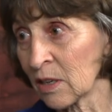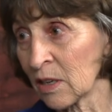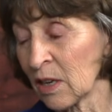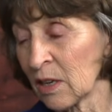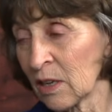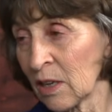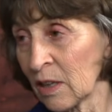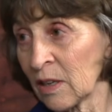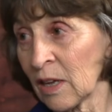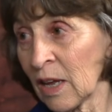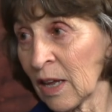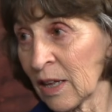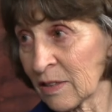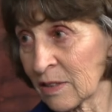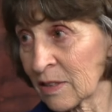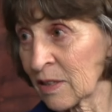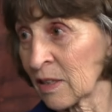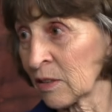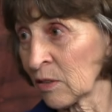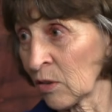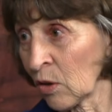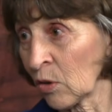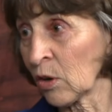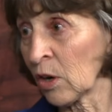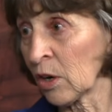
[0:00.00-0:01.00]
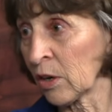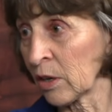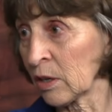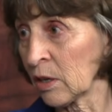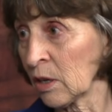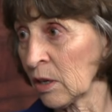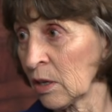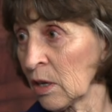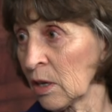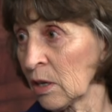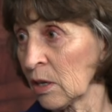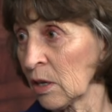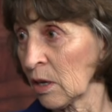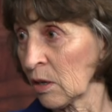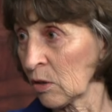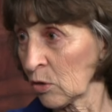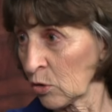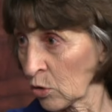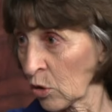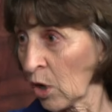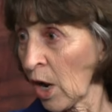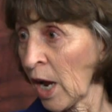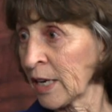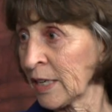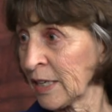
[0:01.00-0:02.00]
Yeah. That's the Lord
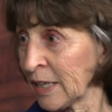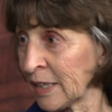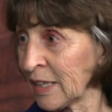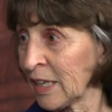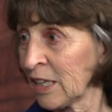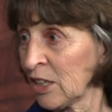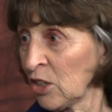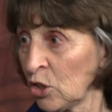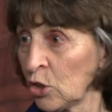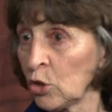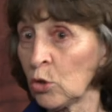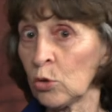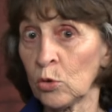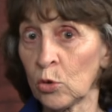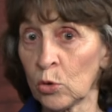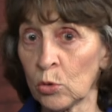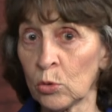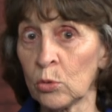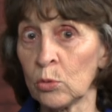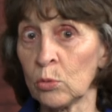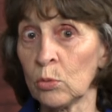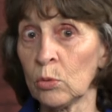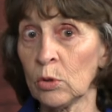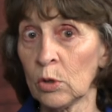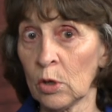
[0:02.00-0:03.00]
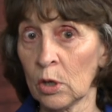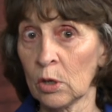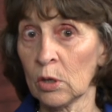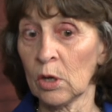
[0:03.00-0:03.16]
trying to get you to